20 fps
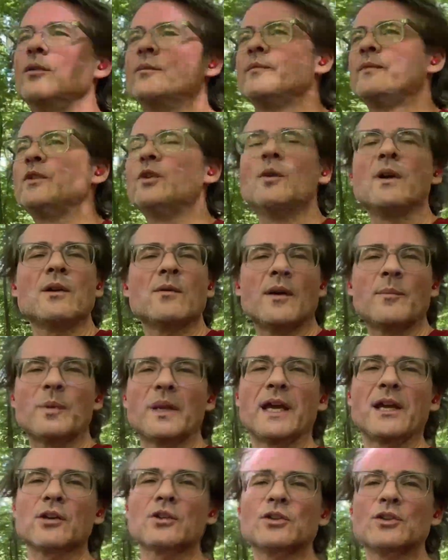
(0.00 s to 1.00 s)
doing what
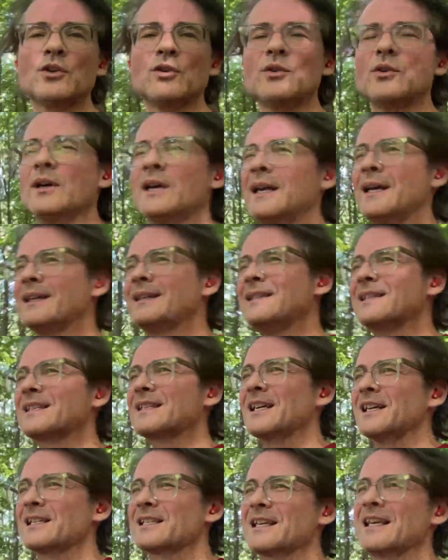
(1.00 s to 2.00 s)
players do,
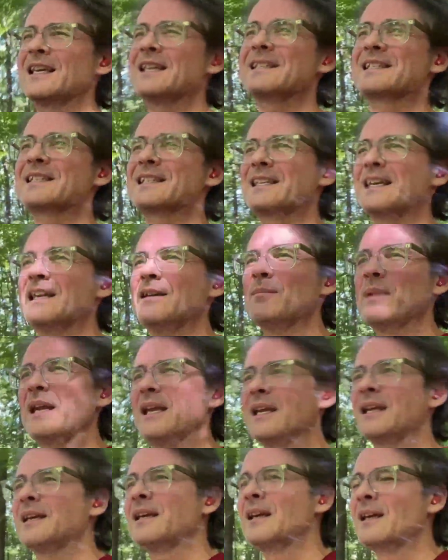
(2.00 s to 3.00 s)
discussing,
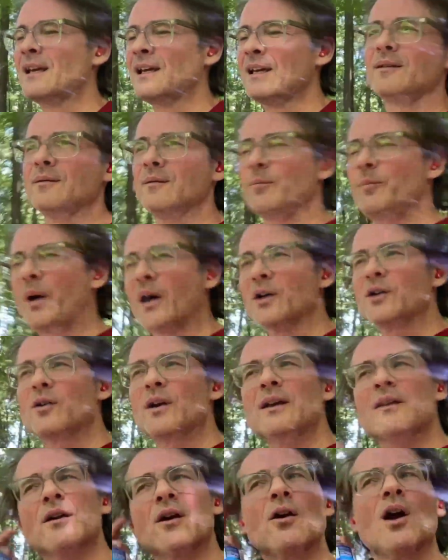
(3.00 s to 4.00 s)
scheming,
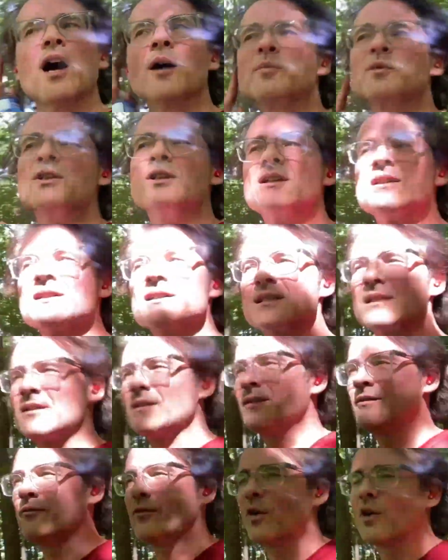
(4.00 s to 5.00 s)
pondering their options
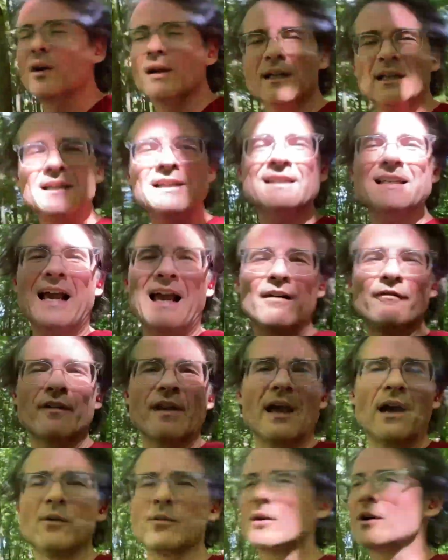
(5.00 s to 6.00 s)
for at least half an
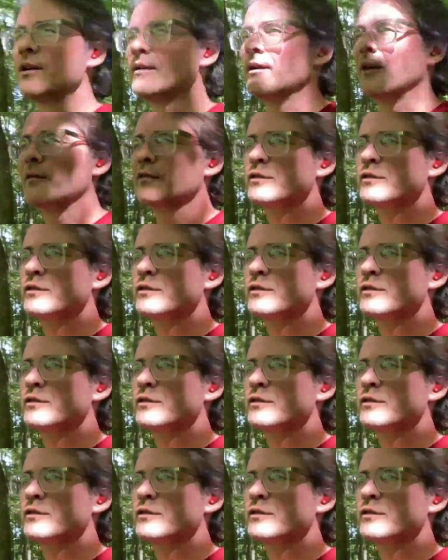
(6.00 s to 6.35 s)
hour of